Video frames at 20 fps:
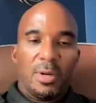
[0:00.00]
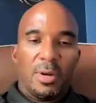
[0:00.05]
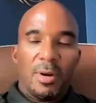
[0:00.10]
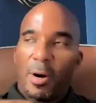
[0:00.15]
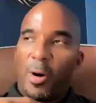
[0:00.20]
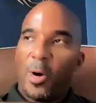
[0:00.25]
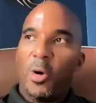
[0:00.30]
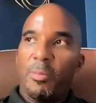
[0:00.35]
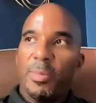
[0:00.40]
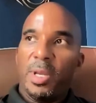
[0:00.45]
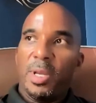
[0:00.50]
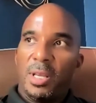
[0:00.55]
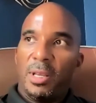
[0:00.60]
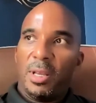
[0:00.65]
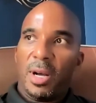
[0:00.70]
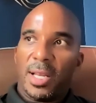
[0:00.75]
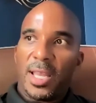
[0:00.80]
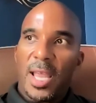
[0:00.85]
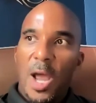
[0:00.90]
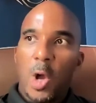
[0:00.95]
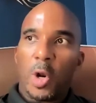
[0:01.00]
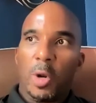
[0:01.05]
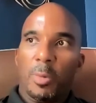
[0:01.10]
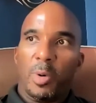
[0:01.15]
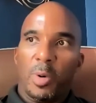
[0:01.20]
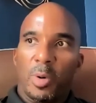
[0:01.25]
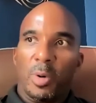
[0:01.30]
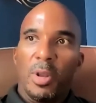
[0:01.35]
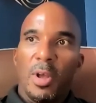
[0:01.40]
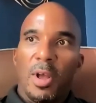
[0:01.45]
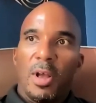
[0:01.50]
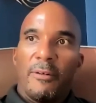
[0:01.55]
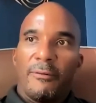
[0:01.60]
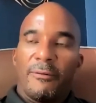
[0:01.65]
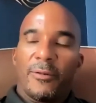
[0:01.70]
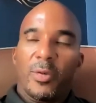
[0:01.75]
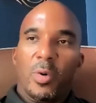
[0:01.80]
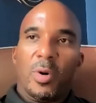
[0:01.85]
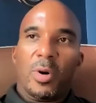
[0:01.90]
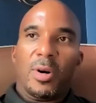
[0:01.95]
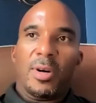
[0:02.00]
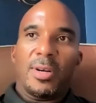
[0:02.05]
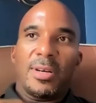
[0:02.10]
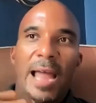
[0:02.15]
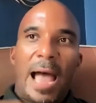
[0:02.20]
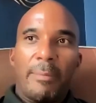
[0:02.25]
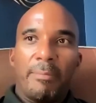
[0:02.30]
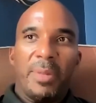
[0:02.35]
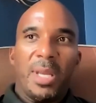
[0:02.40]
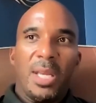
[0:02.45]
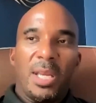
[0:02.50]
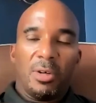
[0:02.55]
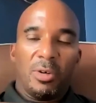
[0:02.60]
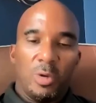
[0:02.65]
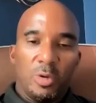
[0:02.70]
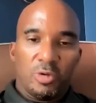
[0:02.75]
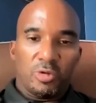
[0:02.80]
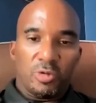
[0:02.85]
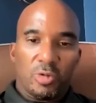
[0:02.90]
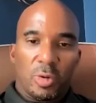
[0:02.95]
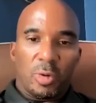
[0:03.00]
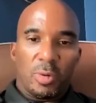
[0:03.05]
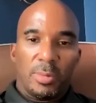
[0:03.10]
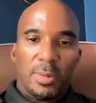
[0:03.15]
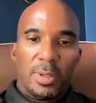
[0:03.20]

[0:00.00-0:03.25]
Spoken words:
Hold me accountable for not being neutral.